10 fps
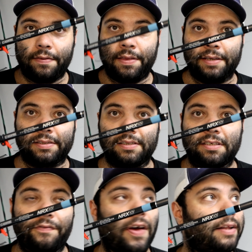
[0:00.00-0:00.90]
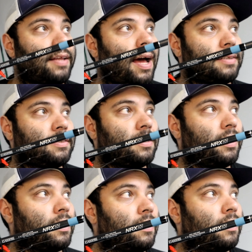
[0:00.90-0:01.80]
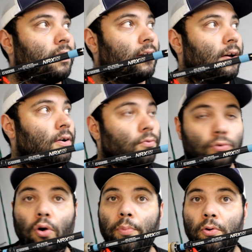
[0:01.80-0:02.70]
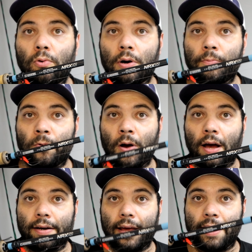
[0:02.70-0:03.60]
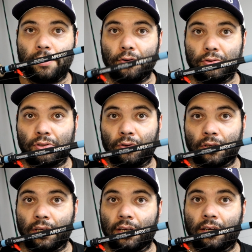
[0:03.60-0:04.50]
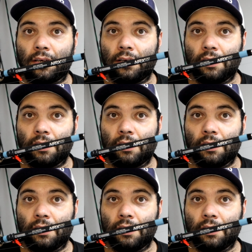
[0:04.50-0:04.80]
this is a fantastic robo worm rod and nose hooking